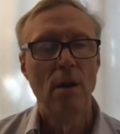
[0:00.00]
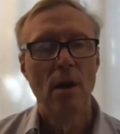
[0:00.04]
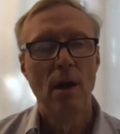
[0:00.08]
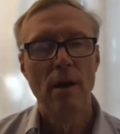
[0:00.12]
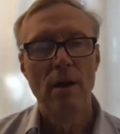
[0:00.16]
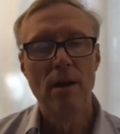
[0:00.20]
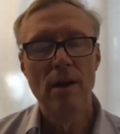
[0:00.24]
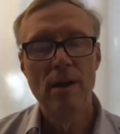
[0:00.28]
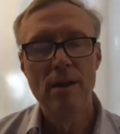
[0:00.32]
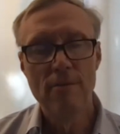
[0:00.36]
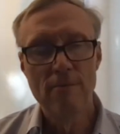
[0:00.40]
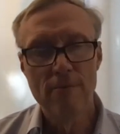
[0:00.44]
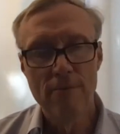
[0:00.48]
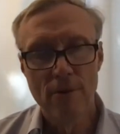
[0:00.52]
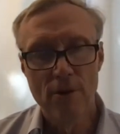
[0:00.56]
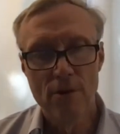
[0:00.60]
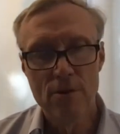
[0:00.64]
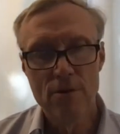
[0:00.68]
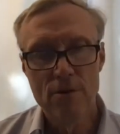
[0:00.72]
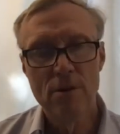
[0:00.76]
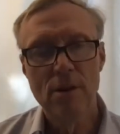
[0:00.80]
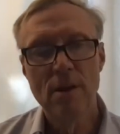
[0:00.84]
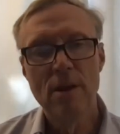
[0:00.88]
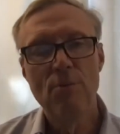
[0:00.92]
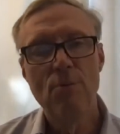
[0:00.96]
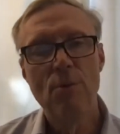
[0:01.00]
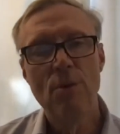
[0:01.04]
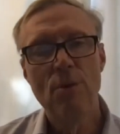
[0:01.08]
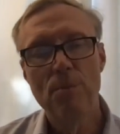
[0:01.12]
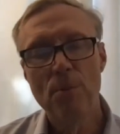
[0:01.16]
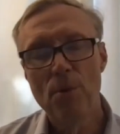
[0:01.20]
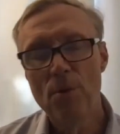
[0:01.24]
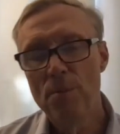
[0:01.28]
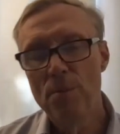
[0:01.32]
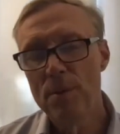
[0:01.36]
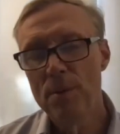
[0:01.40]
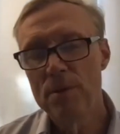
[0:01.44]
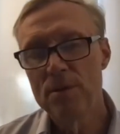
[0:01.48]
inversely with
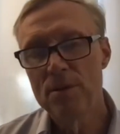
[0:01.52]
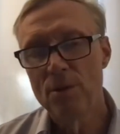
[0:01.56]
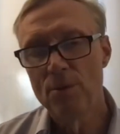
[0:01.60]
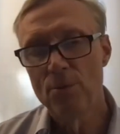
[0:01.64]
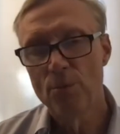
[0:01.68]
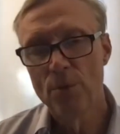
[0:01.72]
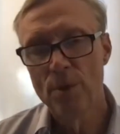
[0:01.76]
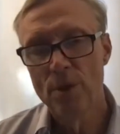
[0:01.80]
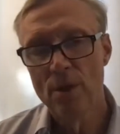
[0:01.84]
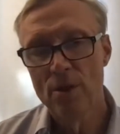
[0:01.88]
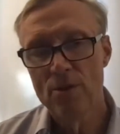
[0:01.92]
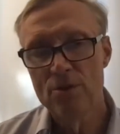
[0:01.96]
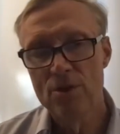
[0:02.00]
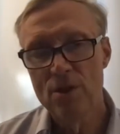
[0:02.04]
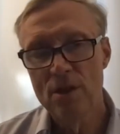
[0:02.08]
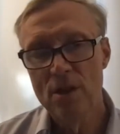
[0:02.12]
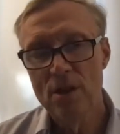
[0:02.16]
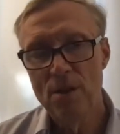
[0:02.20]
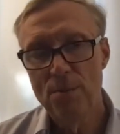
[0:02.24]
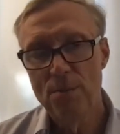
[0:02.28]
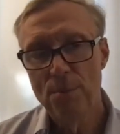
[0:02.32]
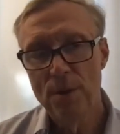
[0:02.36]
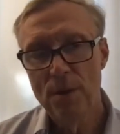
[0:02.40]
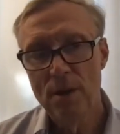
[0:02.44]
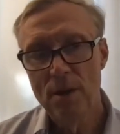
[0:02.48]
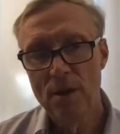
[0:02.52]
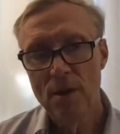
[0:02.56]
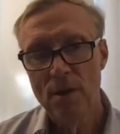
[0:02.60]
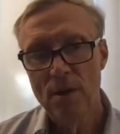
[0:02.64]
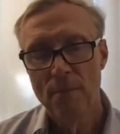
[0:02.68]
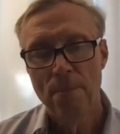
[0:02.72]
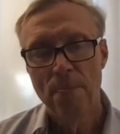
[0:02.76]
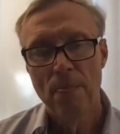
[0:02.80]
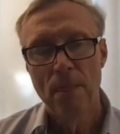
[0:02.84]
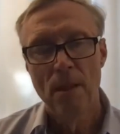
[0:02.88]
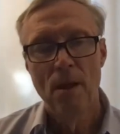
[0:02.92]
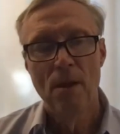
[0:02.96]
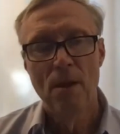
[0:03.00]
movements in real GDP,
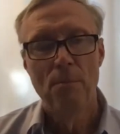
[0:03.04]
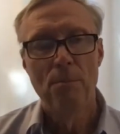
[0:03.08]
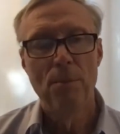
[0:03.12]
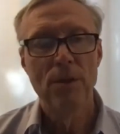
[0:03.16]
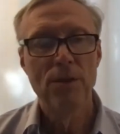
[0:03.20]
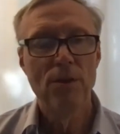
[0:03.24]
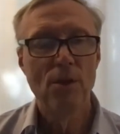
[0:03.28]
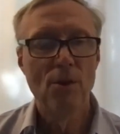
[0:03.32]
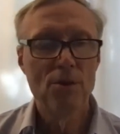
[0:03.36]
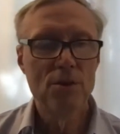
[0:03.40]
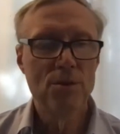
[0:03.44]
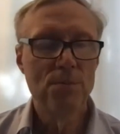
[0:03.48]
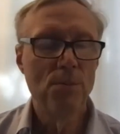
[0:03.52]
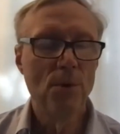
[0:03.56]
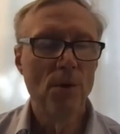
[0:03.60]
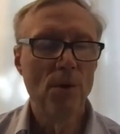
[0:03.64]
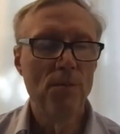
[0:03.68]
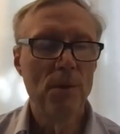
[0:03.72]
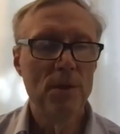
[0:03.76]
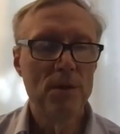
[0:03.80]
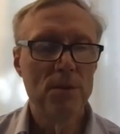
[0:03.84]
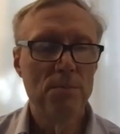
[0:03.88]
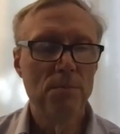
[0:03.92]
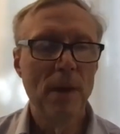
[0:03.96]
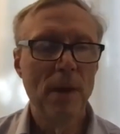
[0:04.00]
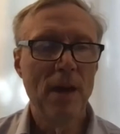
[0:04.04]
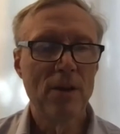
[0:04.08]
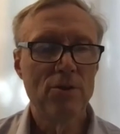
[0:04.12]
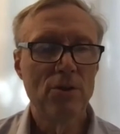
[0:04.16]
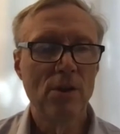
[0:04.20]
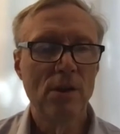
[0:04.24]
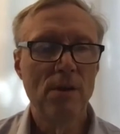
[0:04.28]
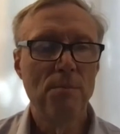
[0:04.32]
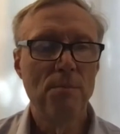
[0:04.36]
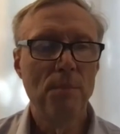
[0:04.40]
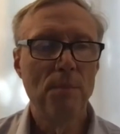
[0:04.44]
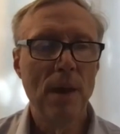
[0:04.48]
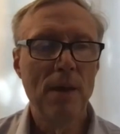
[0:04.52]
but those movements
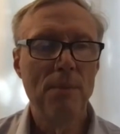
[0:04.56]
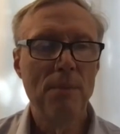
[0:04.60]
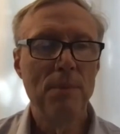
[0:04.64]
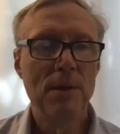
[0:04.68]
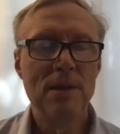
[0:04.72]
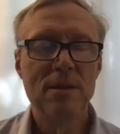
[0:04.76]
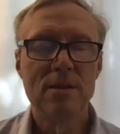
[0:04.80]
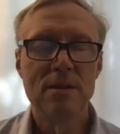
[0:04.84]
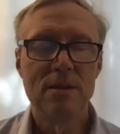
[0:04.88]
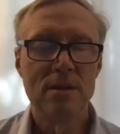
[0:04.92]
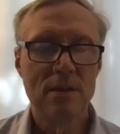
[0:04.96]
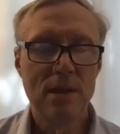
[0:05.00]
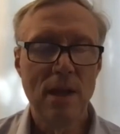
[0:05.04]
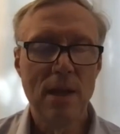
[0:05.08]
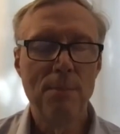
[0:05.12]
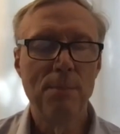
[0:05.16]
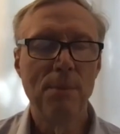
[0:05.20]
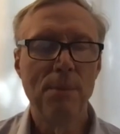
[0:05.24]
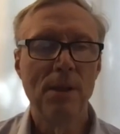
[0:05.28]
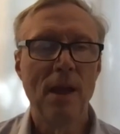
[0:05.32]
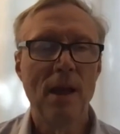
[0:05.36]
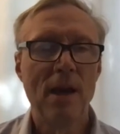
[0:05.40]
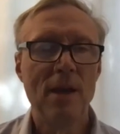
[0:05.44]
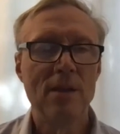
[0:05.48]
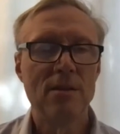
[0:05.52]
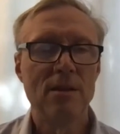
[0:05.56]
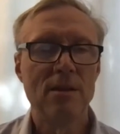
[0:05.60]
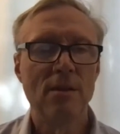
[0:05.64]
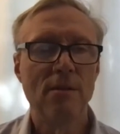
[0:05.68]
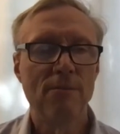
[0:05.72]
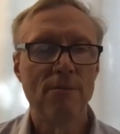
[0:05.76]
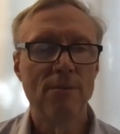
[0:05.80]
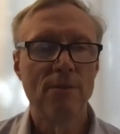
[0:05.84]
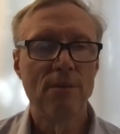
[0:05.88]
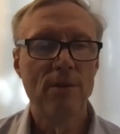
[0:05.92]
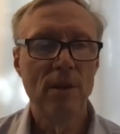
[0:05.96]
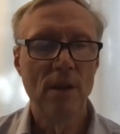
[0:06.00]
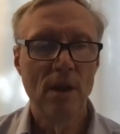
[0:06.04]
actually may be stabilizing
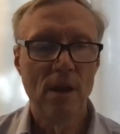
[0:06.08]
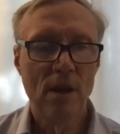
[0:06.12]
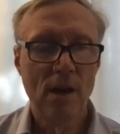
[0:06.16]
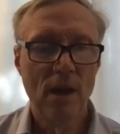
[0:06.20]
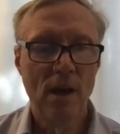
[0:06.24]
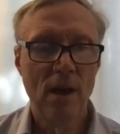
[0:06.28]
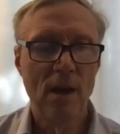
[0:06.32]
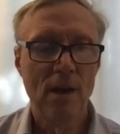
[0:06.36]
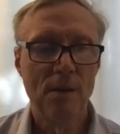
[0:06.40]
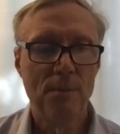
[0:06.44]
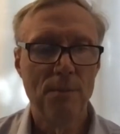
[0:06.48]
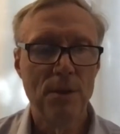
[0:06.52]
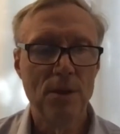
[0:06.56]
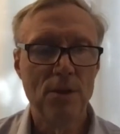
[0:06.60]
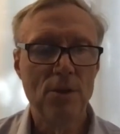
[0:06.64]
for the economy.